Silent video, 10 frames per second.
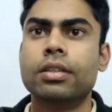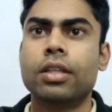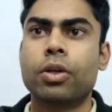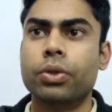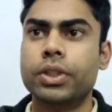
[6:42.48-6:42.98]

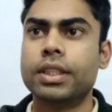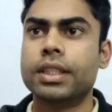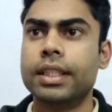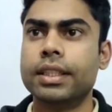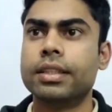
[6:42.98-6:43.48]
The question
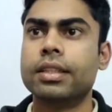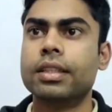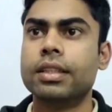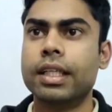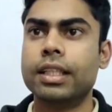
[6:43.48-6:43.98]
says
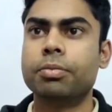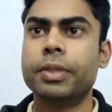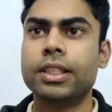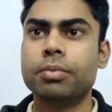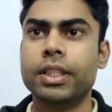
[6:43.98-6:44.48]
the
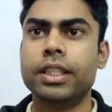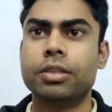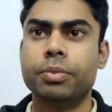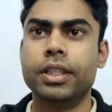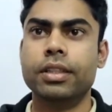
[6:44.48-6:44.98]
space mean
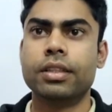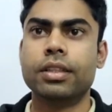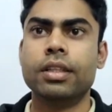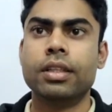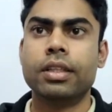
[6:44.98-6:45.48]
speed
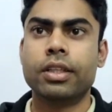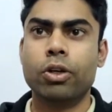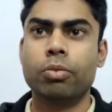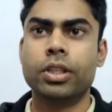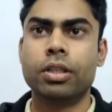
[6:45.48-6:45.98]

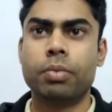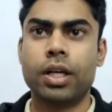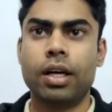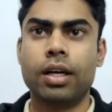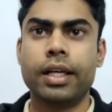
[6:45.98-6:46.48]

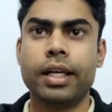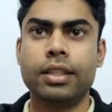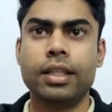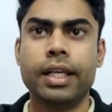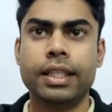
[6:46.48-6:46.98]
km/h
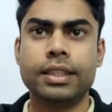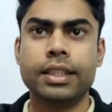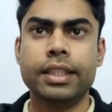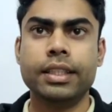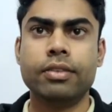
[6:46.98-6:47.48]
and the
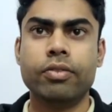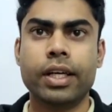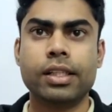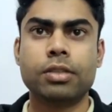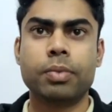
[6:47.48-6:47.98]
density
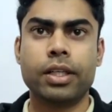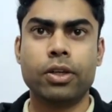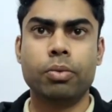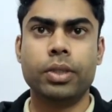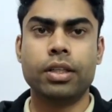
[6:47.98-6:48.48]
vehicles per
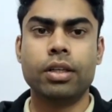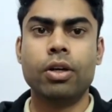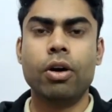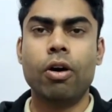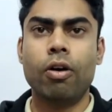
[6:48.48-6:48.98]
kilometer
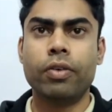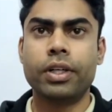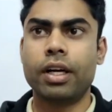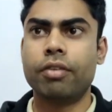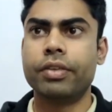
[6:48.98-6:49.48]
of a
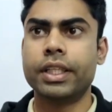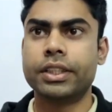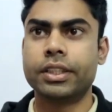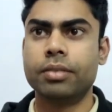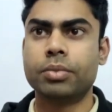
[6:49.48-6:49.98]
traffic
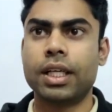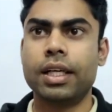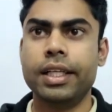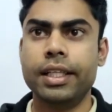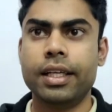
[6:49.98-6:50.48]
streams are
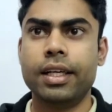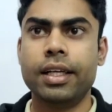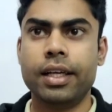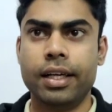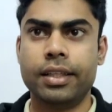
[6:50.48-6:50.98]
linearly
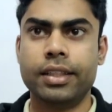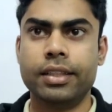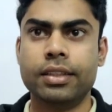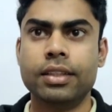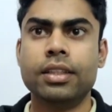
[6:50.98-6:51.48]

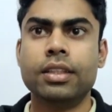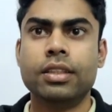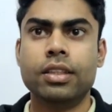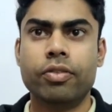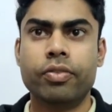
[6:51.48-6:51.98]
related.
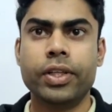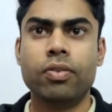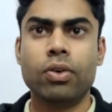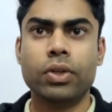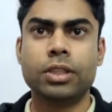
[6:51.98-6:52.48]
The free
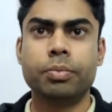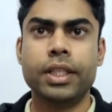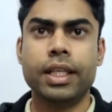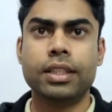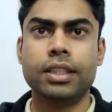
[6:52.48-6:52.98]
flow
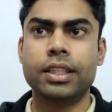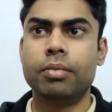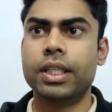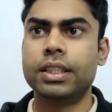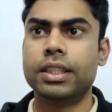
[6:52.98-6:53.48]
speed and the
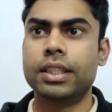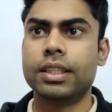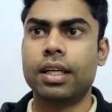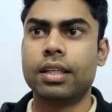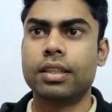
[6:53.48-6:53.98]
jam
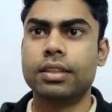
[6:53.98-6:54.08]
densities are